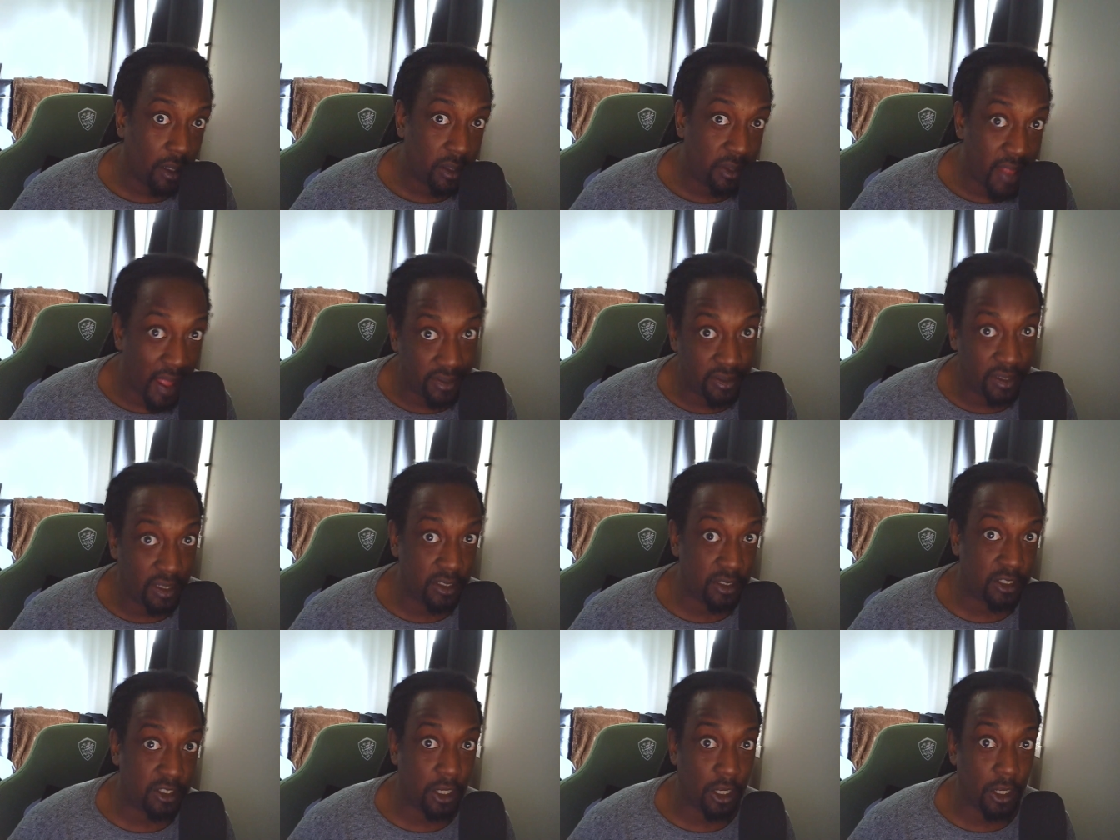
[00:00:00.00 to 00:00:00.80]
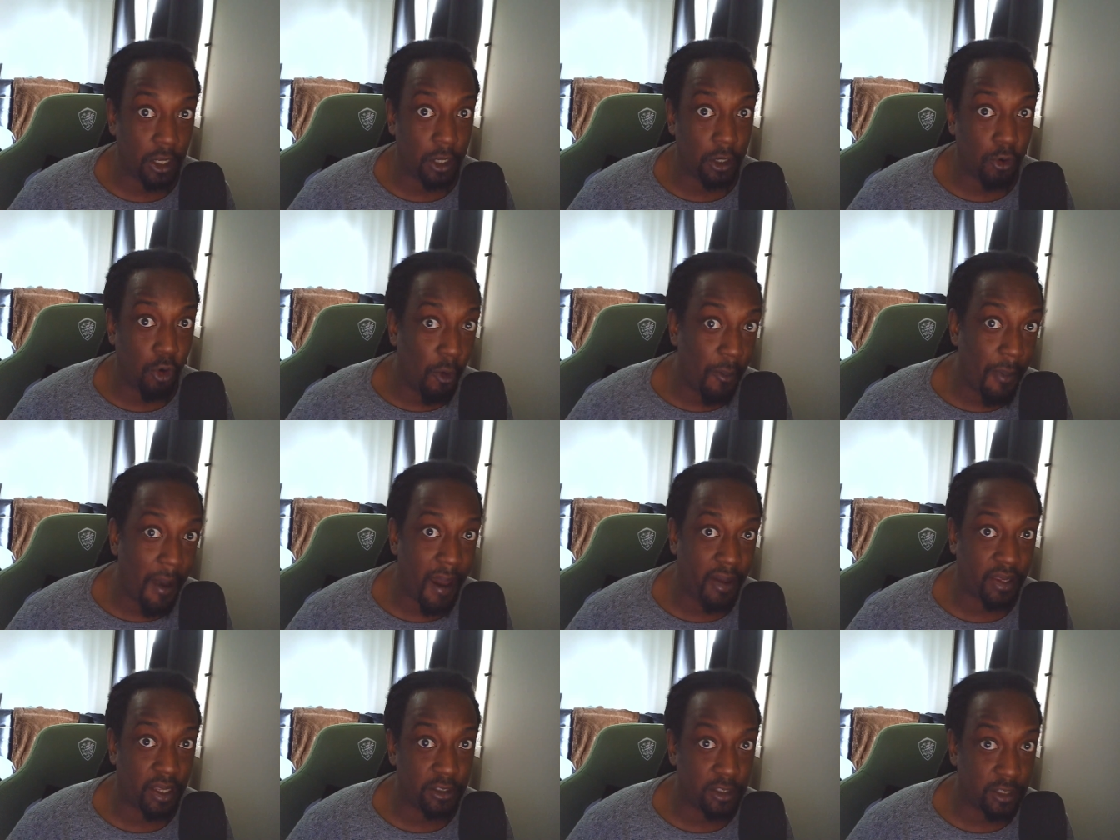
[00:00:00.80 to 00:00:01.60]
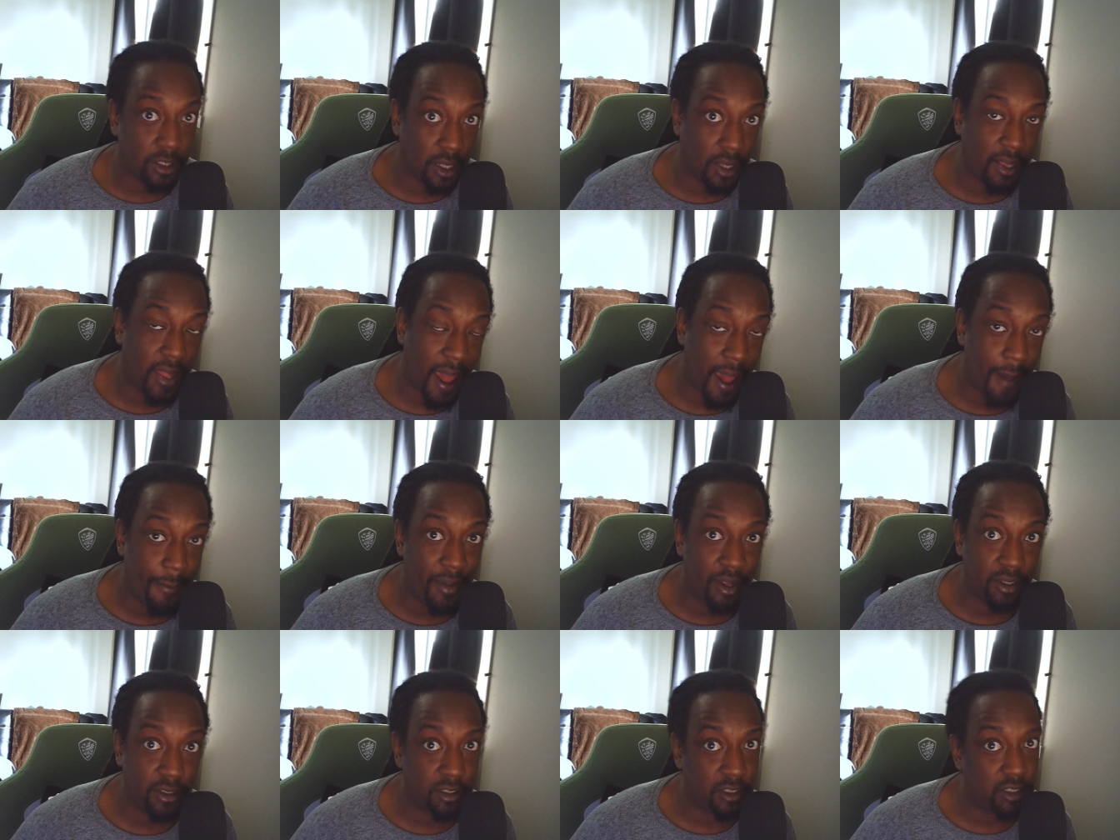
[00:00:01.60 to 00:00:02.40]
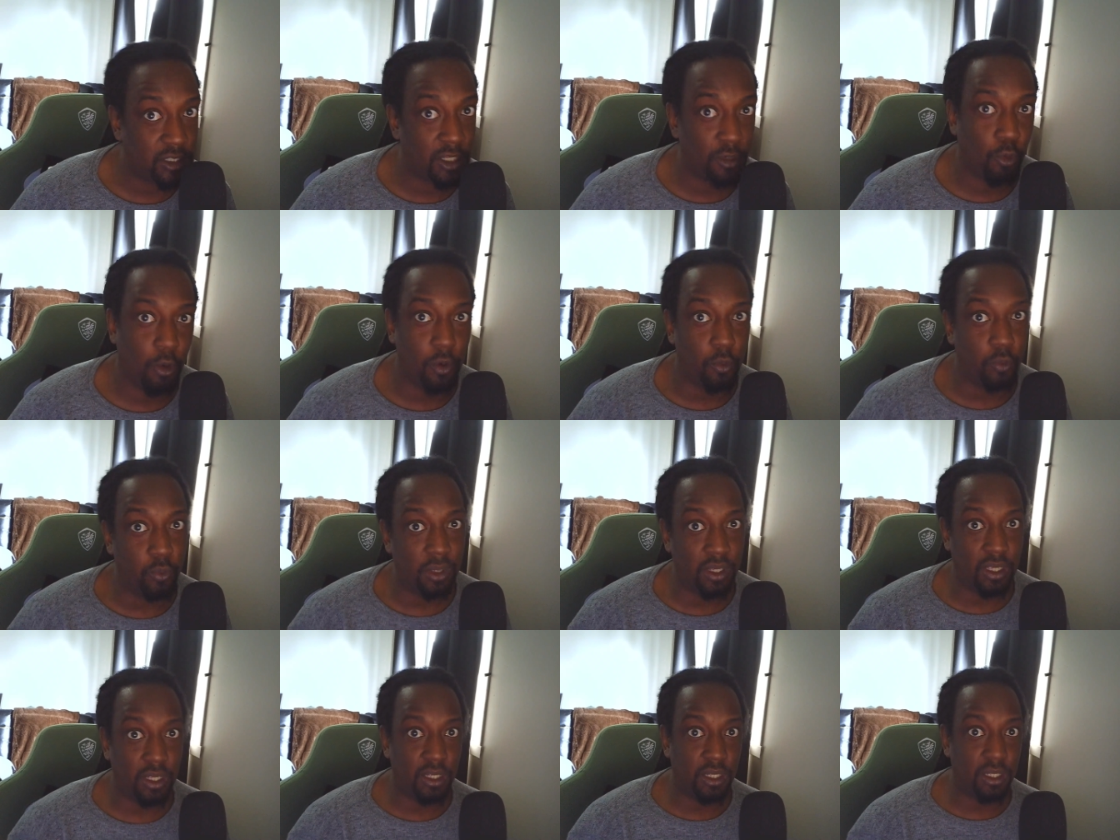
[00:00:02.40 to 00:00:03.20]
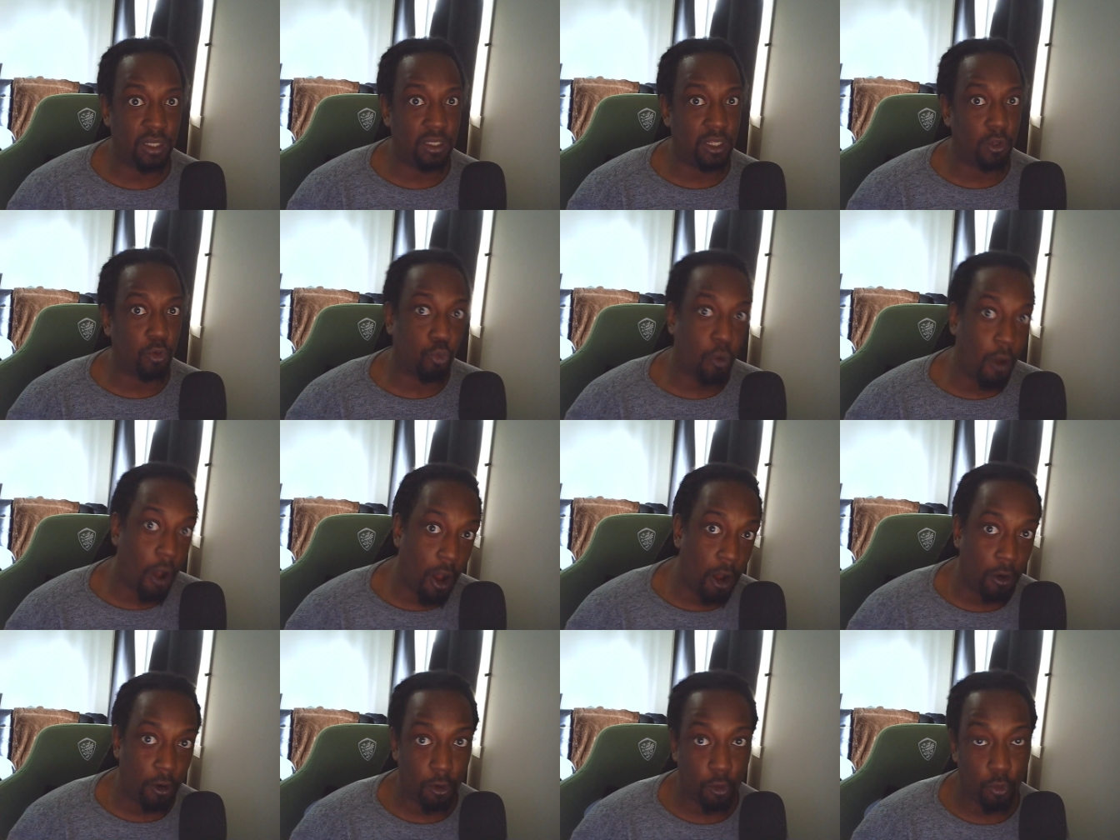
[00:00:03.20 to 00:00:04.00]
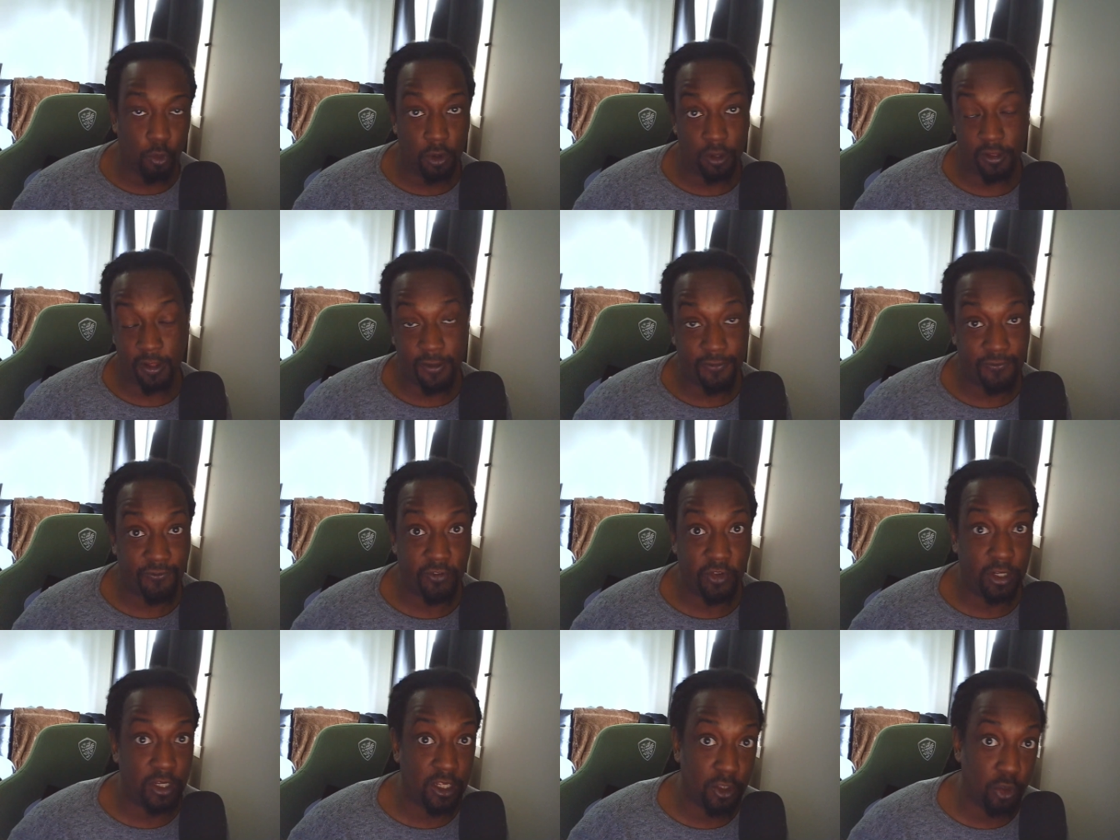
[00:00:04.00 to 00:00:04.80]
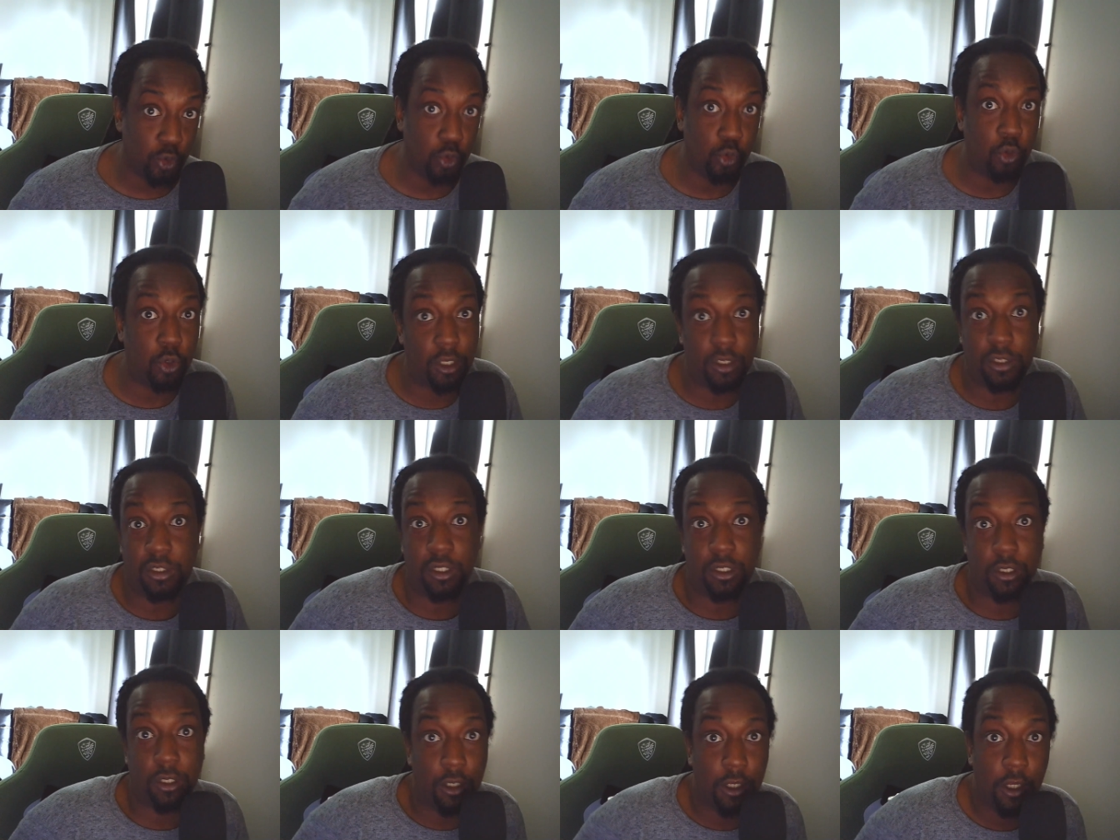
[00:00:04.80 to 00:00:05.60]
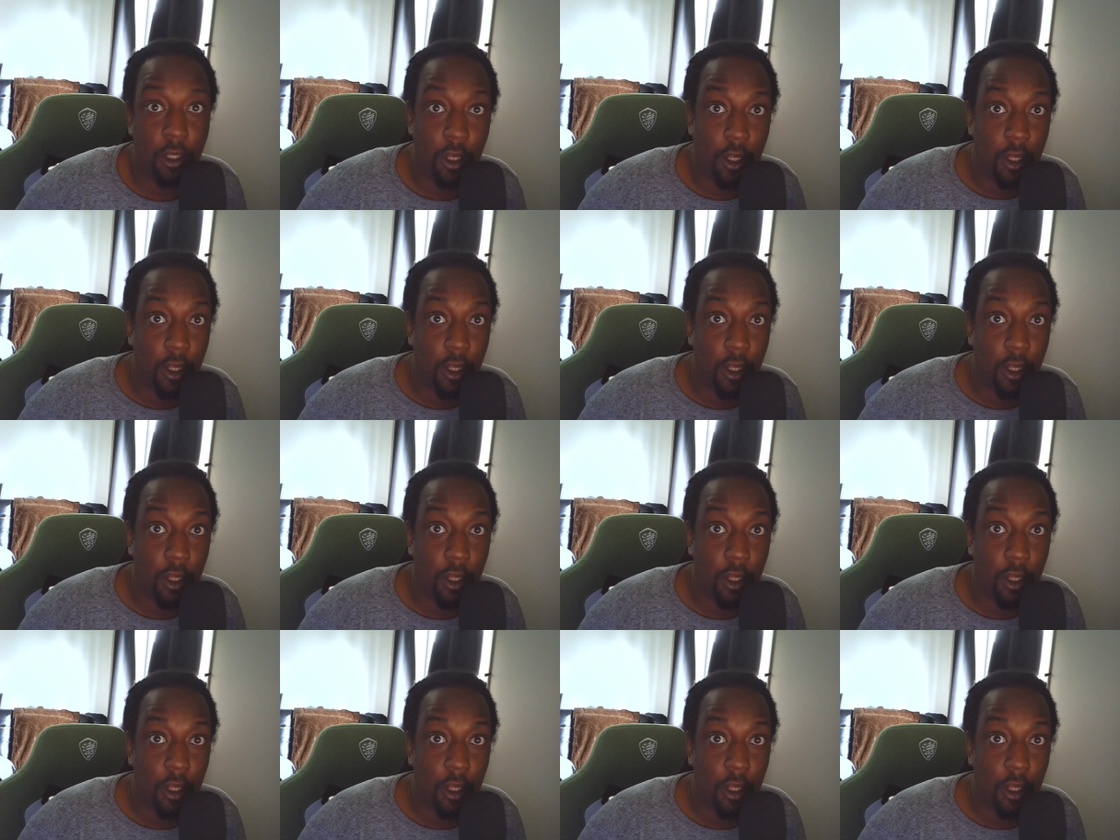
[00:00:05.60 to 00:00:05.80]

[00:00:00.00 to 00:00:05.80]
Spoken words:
That needs to go back into the lab and see what we did wrong, or what did Philly do good to